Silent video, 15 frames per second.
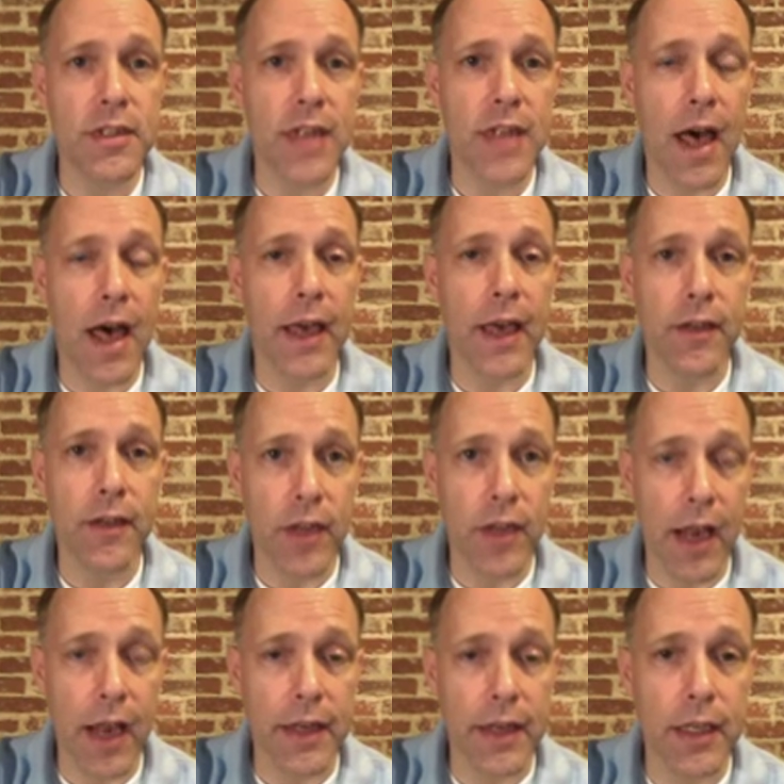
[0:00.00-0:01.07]
side
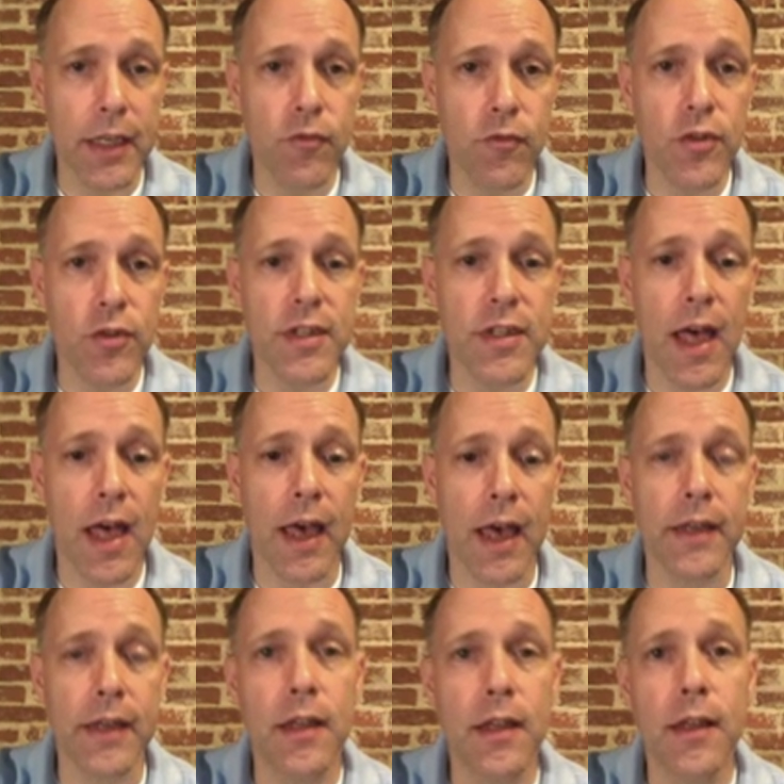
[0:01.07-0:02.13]
that I need for
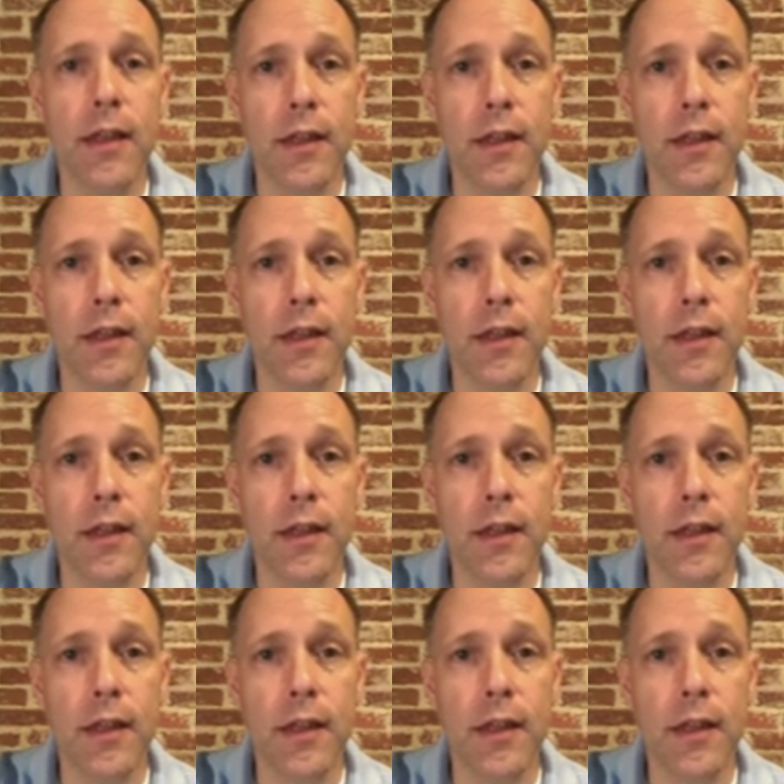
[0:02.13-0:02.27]
sine